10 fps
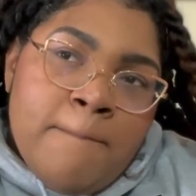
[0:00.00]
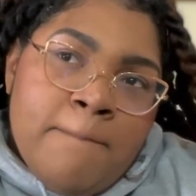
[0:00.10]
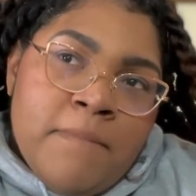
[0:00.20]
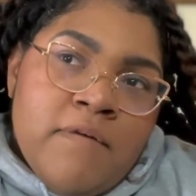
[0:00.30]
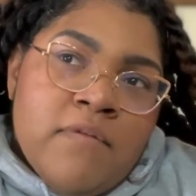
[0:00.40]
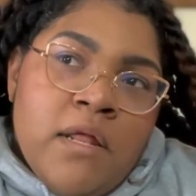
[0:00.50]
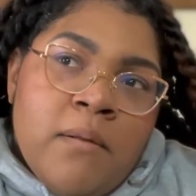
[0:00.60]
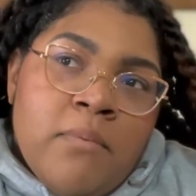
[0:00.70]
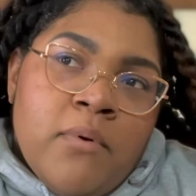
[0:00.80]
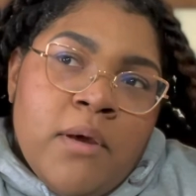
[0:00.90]
Even at a
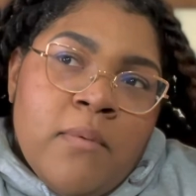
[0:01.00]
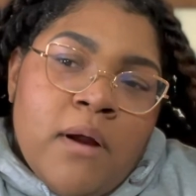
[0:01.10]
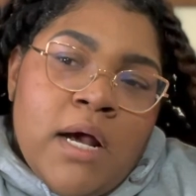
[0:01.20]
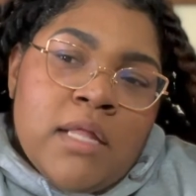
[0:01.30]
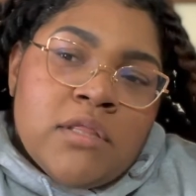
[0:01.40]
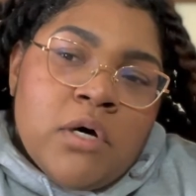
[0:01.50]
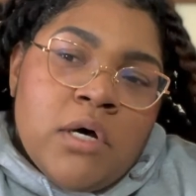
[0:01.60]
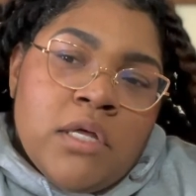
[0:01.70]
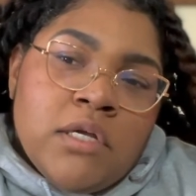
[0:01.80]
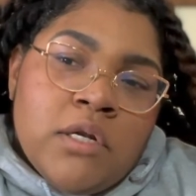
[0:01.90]
point where I
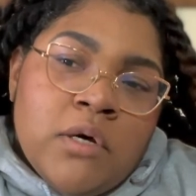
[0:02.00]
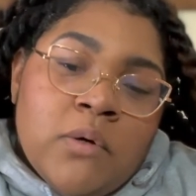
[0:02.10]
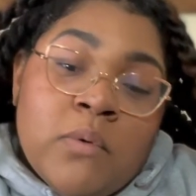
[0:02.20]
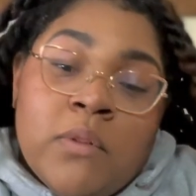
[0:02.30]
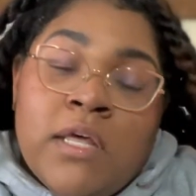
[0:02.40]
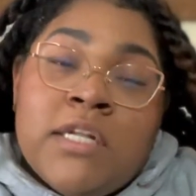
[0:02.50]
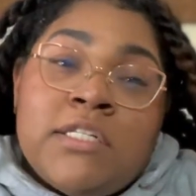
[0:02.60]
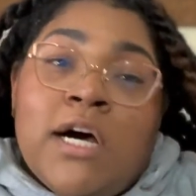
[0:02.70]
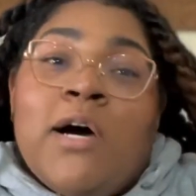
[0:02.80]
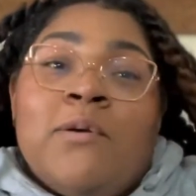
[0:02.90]
thought, that
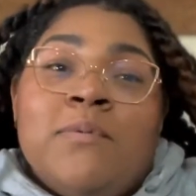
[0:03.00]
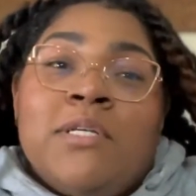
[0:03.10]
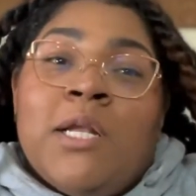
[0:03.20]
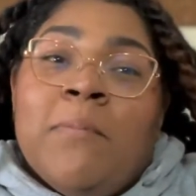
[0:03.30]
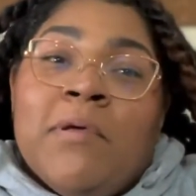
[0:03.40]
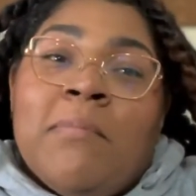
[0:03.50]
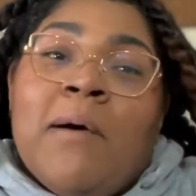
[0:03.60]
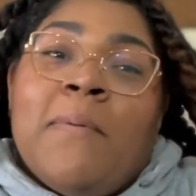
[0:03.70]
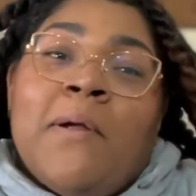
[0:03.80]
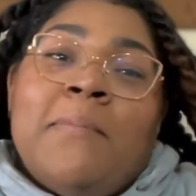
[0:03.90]
child was going to be my
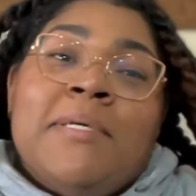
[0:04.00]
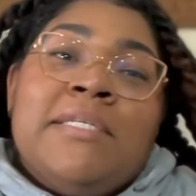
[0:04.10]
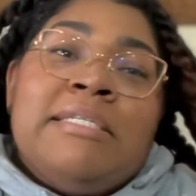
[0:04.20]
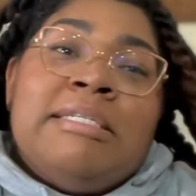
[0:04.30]
purpose,